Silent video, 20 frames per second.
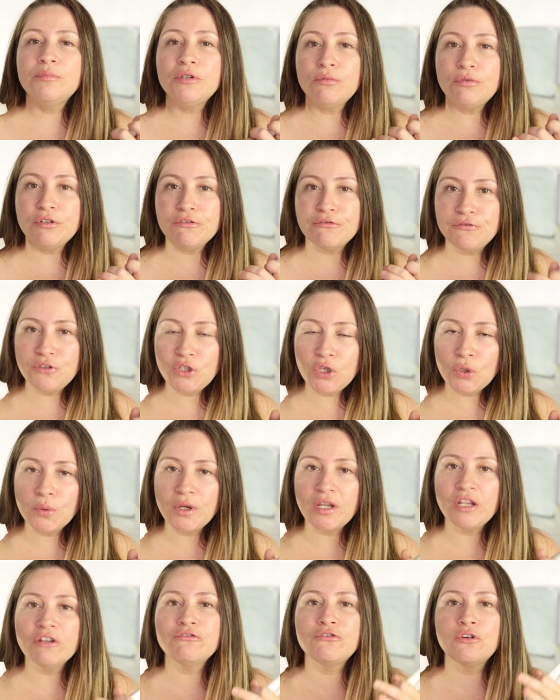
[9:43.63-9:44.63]
to be
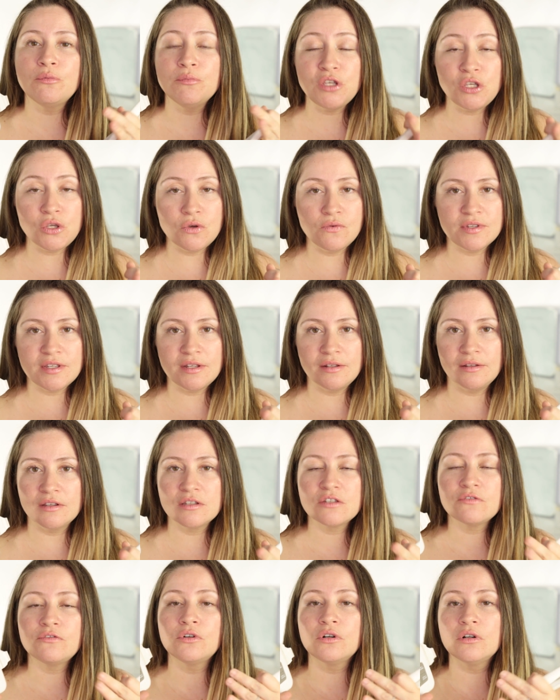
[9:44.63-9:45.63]
reviewing from using
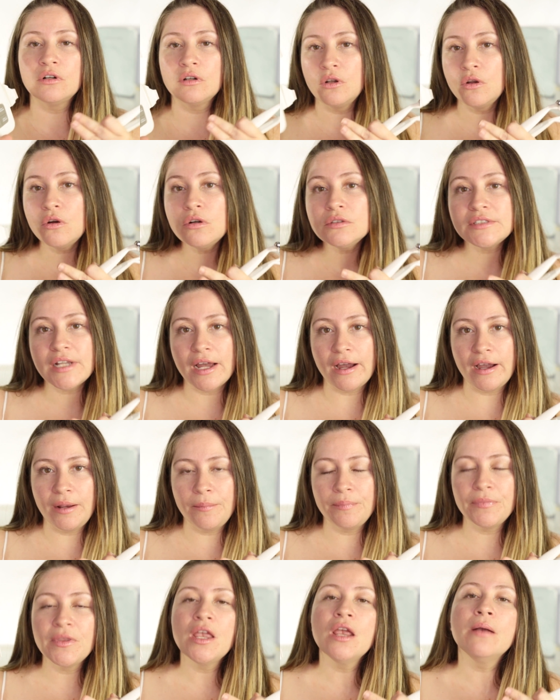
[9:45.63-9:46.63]
this for a long
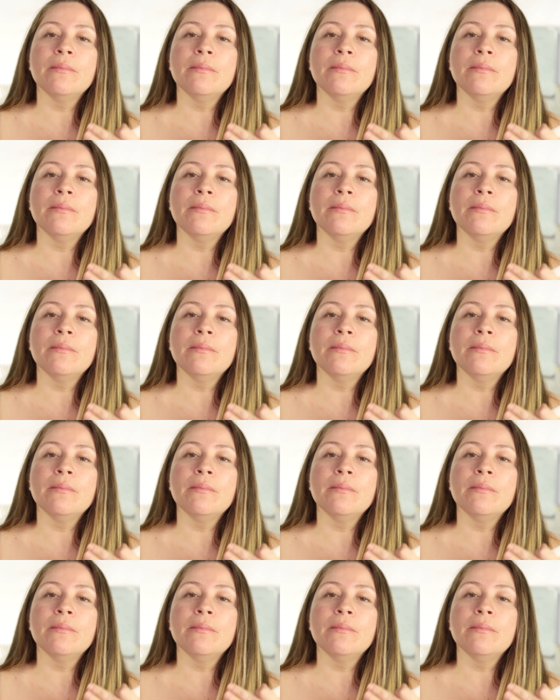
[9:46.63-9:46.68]
time,